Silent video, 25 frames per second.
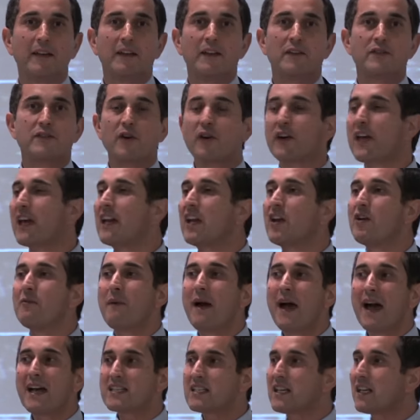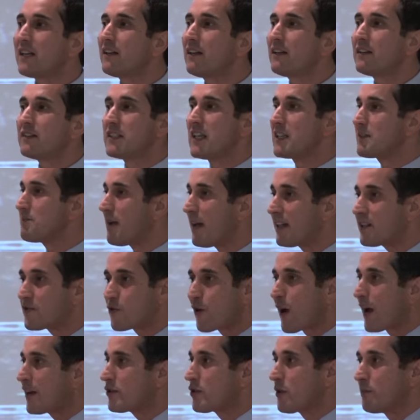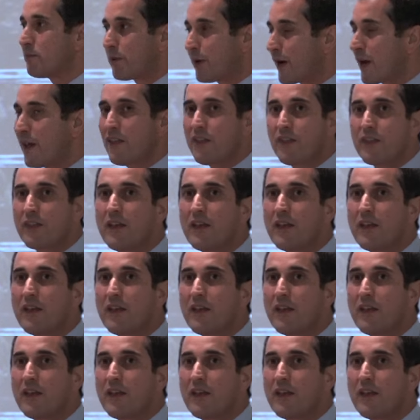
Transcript: So can you imagine this man trying to breathe?